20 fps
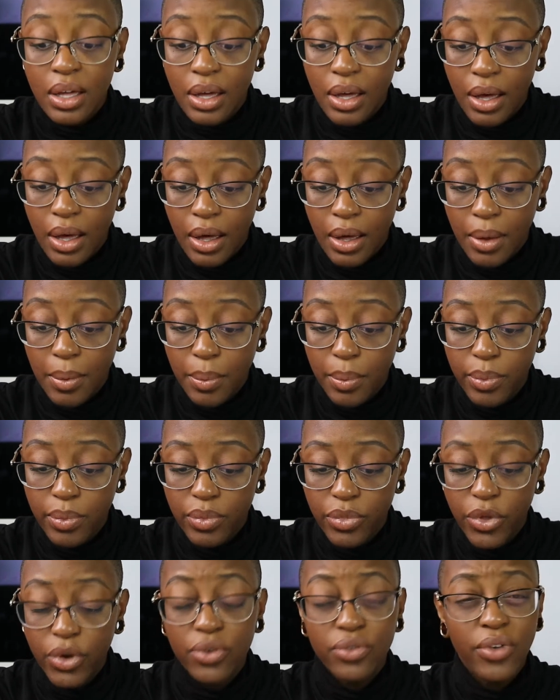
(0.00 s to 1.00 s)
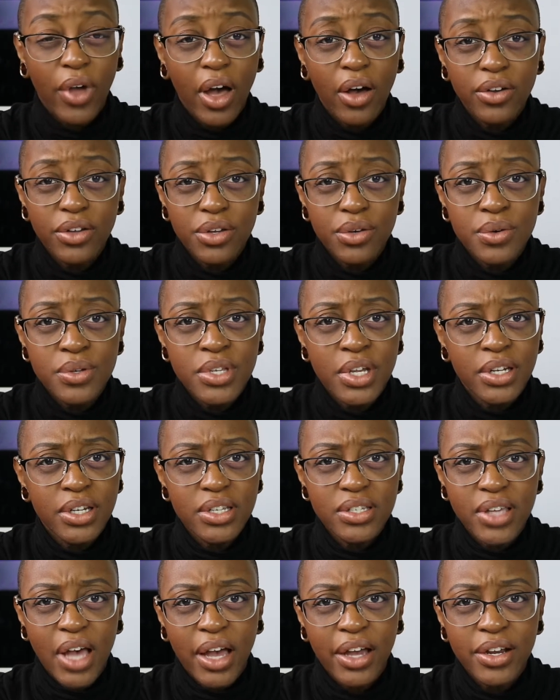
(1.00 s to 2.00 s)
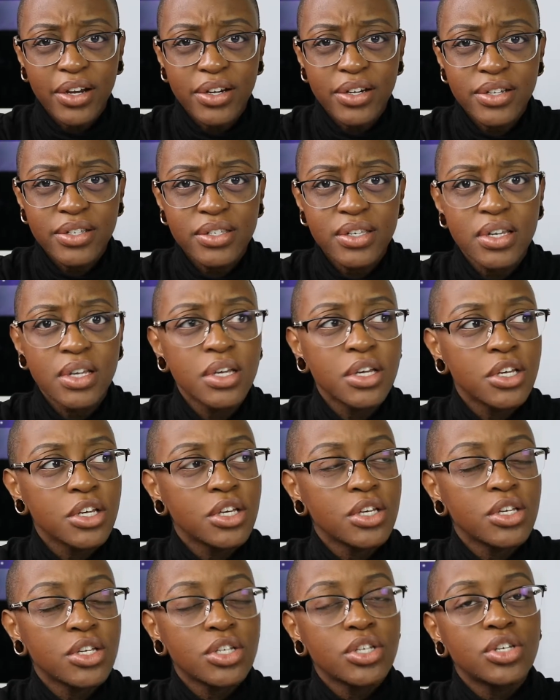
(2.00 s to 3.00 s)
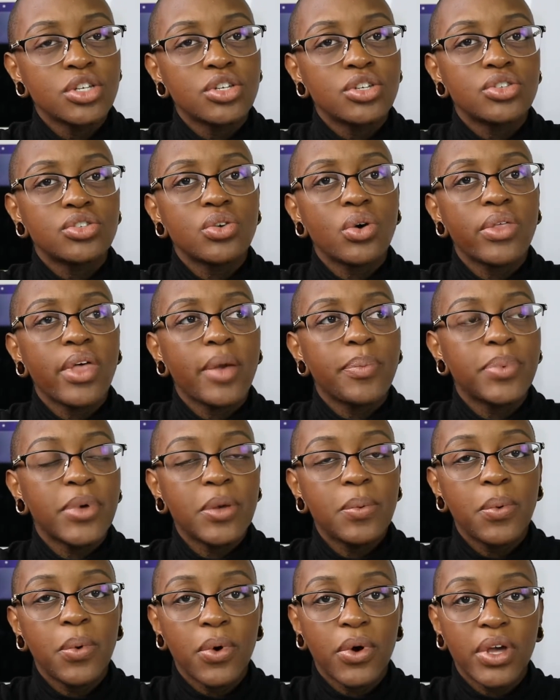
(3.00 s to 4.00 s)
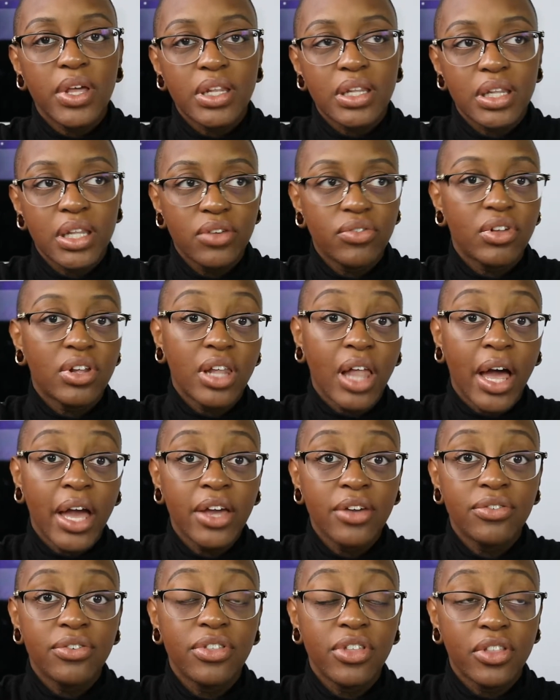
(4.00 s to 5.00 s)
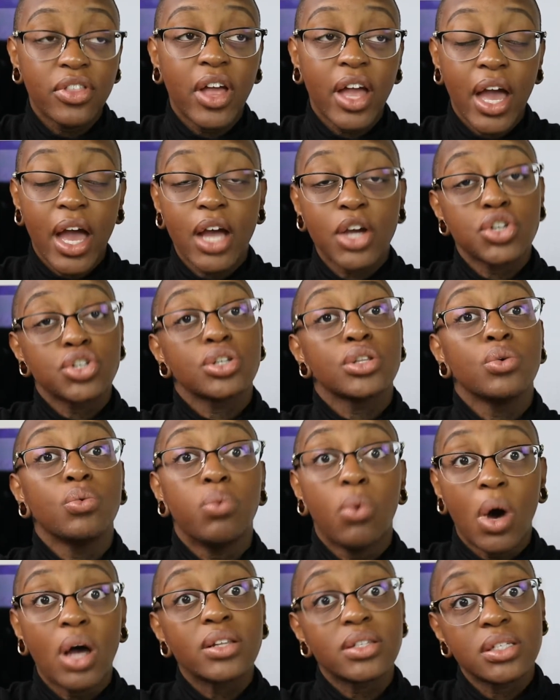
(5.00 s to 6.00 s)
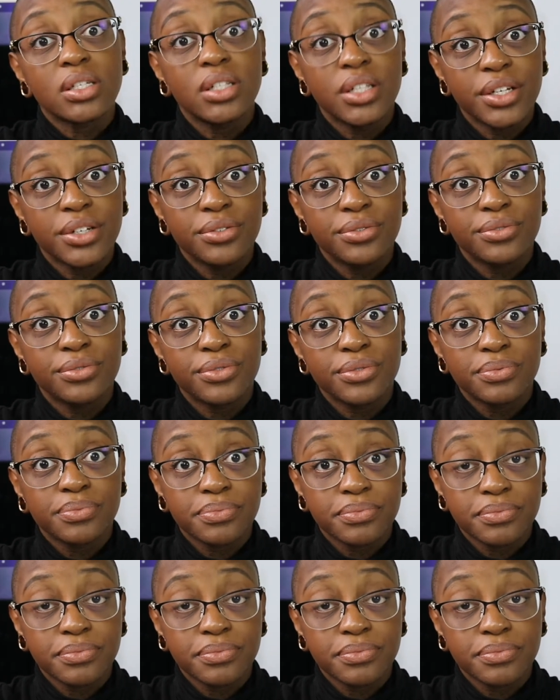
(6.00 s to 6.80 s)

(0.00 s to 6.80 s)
their values and desires, so that people can live a life that they actually want to live